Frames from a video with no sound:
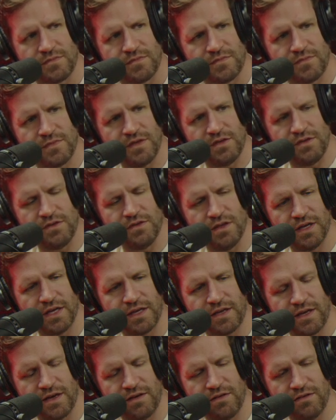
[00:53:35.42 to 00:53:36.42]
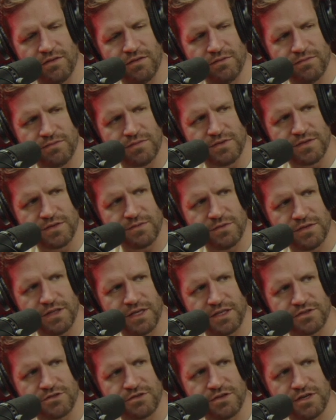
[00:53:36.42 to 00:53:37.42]
Did you I don't know,
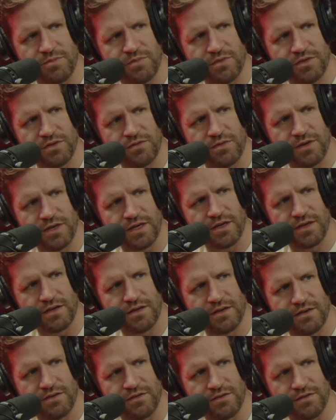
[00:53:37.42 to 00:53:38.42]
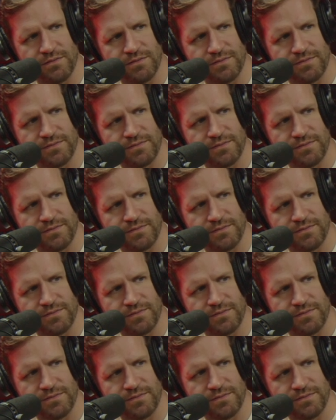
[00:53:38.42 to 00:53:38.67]
someone trip on the way in or?